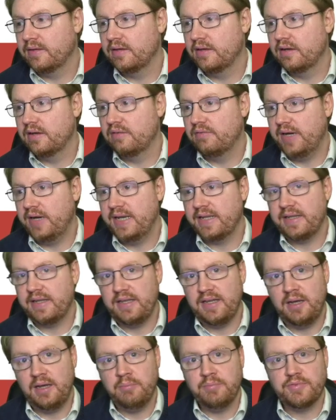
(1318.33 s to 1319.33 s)
when it
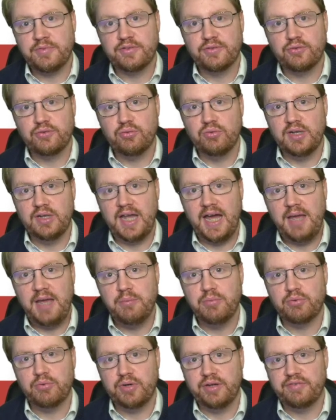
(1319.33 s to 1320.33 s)
comes to
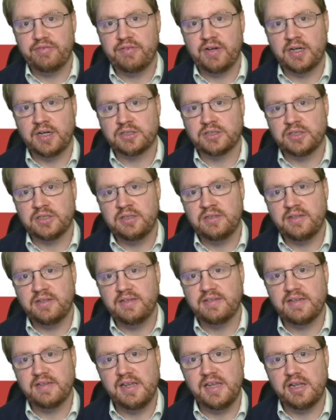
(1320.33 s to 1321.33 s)
library functions,
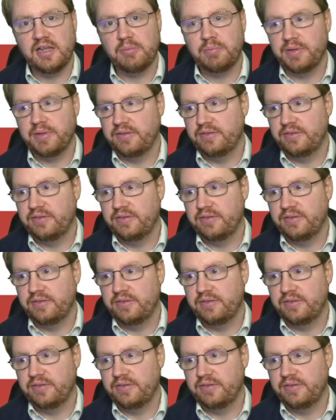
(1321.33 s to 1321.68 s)
it's a little bit